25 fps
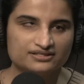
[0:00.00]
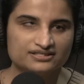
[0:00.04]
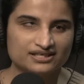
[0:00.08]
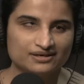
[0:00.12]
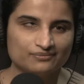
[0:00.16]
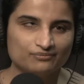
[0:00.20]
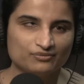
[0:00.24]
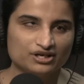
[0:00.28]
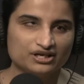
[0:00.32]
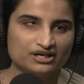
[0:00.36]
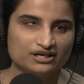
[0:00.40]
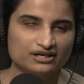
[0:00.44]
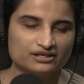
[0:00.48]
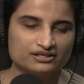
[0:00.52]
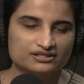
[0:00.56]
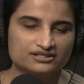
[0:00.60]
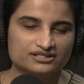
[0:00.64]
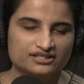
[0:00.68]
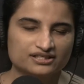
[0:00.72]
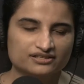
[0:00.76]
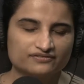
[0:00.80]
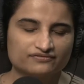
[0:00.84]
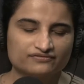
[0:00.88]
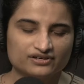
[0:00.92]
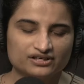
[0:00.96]
someone
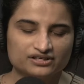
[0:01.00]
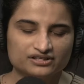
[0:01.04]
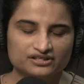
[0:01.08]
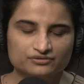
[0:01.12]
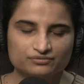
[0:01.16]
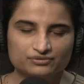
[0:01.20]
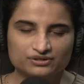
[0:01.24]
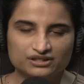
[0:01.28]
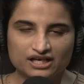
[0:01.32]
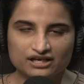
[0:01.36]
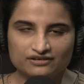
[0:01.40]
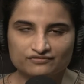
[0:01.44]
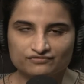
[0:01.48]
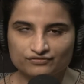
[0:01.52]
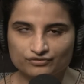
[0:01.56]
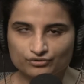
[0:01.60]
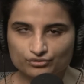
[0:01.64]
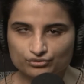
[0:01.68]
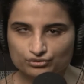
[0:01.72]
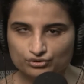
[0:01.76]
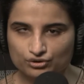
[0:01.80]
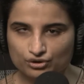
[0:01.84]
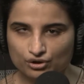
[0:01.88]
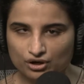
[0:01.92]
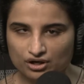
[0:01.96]
else confronted with that
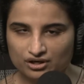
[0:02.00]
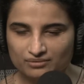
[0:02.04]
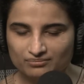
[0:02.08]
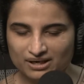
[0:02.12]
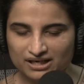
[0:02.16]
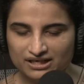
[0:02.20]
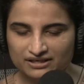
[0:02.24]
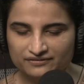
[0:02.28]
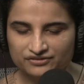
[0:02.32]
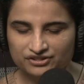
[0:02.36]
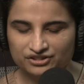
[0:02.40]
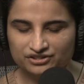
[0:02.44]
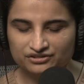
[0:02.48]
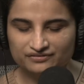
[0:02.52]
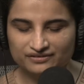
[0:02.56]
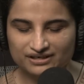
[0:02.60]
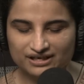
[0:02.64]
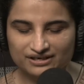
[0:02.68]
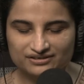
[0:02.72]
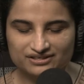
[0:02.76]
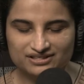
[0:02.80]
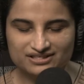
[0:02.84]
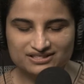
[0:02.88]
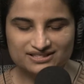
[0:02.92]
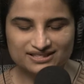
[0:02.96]
phone call might have turned
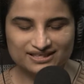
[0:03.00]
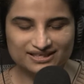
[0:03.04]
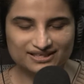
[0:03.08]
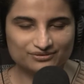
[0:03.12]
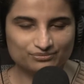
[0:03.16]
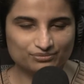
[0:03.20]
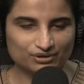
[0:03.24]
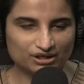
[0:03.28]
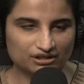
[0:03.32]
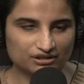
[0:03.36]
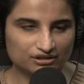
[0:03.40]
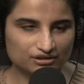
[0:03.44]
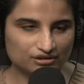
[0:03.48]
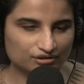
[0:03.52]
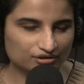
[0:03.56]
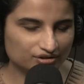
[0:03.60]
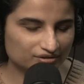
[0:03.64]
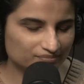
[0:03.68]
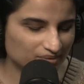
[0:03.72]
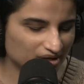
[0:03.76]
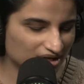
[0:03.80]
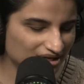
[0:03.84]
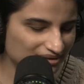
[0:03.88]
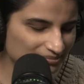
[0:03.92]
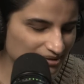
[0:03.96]
around and said, well,
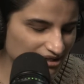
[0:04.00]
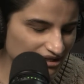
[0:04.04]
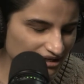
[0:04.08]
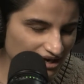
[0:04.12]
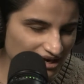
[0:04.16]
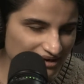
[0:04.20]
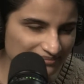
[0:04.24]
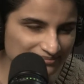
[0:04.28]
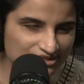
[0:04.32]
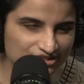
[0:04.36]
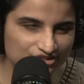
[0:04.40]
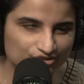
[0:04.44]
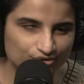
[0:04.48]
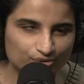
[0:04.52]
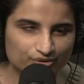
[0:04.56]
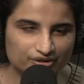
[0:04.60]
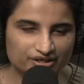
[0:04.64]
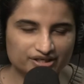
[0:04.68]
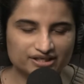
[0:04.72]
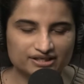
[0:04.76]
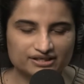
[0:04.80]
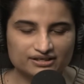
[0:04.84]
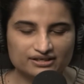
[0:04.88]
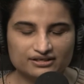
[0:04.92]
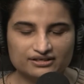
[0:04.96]
look, Barbara, I'm
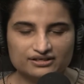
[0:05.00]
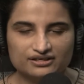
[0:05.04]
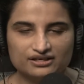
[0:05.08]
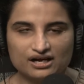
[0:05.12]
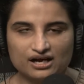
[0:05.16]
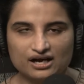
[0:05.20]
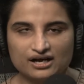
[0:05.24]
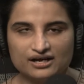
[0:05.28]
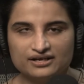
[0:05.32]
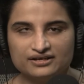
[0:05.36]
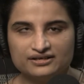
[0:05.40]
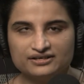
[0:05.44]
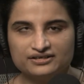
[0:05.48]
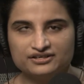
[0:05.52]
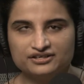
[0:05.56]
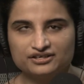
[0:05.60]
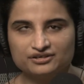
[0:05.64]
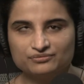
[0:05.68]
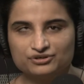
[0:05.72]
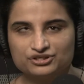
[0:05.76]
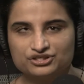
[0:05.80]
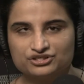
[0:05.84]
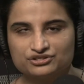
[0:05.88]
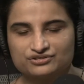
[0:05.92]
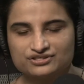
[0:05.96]
sorry. I
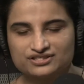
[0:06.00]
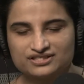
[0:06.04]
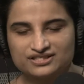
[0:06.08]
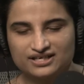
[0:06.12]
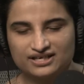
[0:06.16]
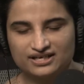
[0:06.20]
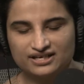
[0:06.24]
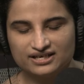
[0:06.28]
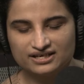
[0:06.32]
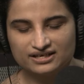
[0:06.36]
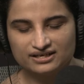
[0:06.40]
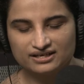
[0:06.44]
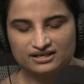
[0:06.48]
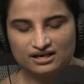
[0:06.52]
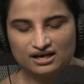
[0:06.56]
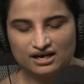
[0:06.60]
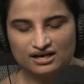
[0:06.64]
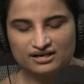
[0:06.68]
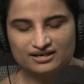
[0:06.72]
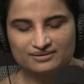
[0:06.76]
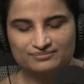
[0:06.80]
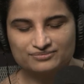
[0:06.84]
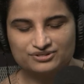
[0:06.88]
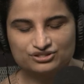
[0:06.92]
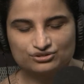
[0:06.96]
hear what you're saying,
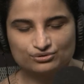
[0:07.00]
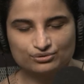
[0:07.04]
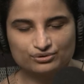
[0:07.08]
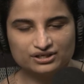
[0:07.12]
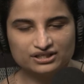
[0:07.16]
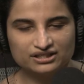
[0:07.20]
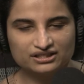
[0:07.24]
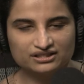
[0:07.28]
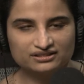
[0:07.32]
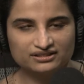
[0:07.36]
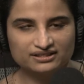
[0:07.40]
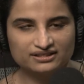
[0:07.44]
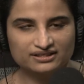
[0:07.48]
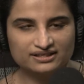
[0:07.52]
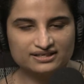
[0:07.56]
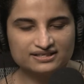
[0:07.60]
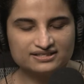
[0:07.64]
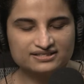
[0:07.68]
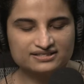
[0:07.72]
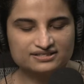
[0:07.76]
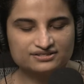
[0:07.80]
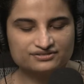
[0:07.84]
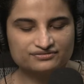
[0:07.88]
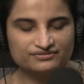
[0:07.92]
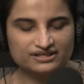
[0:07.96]
and I'm sorry that there
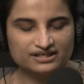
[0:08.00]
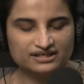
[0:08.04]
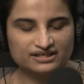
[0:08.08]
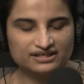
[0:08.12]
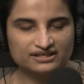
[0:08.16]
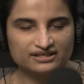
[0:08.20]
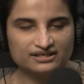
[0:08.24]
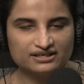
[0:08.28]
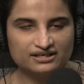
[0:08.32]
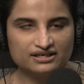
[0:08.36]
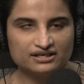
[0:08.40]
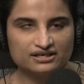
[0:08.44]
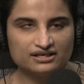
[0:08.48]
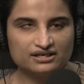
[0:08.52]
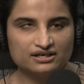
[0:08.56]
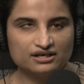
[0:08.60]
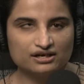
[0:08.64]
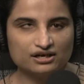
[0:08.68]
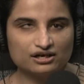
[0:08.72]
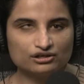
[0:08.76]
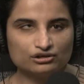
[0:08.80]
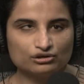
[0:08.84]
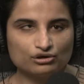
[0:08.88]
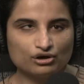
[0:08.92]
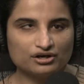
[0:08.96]
isn't really
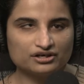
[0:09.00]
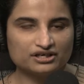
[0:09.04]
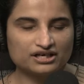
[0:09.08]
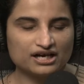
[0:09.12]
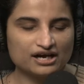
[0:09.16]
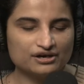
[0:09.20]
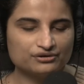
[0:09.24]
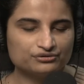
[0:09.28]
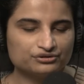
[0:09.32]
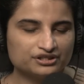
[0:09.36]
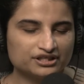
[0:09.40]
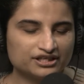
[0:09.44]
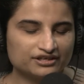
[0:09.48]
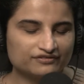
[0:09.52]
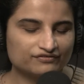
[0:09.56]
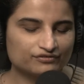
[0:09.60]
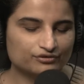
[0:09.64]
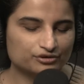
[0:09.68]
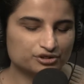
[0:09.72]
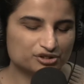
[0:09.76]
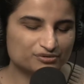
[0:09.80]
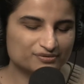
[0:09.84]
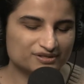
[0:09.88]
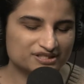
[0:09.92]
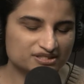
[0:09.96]
a lot out there
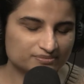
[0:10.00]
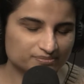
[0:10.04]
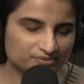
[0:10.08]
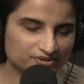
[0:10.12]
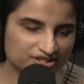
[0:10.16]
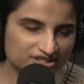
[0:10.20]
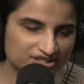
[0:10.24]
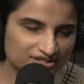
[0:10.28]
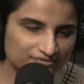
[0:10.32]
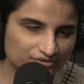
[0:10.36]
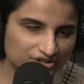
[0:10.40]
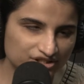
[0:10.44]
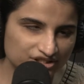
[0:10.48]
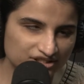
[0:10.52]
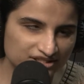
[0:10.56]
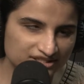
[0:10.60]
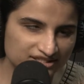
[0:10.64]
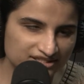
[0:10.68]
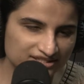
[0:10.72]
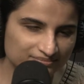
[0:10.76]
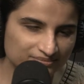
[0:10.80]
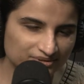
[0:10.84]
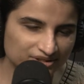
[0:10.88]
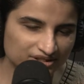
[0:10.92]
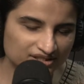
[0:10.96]
for you as a person with a
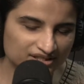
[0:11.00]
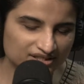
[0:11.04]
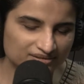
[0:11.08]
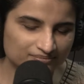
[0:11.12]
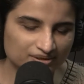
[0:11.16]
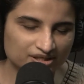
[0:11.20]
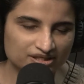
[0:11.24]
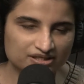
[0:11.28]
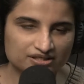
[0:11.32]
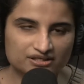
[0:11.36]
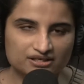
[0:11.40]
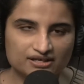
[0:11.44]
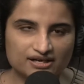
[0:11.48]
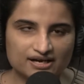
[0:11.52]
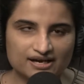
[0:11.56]
disability, but